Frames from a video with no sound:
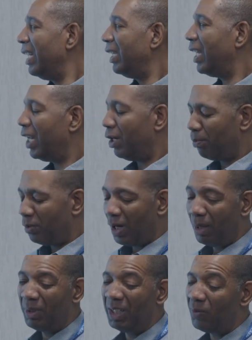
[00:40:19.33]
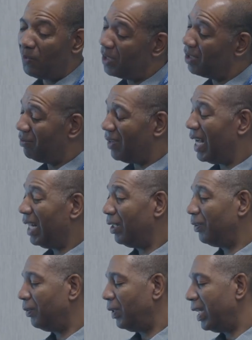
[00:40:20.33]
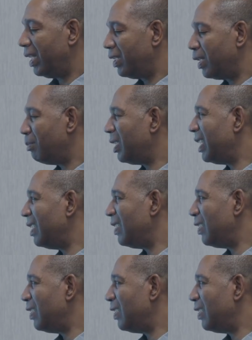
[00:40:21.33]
that are probably going to follow some of these